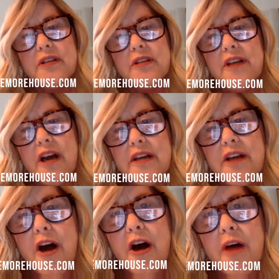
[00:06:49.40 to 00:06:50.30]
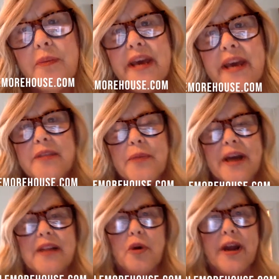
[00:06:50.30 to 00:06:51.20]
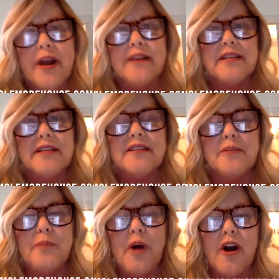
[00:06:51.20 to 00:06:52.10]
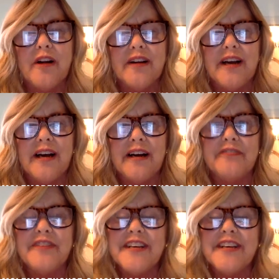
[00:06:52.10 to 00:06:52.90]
dot com. McLemore House is a part of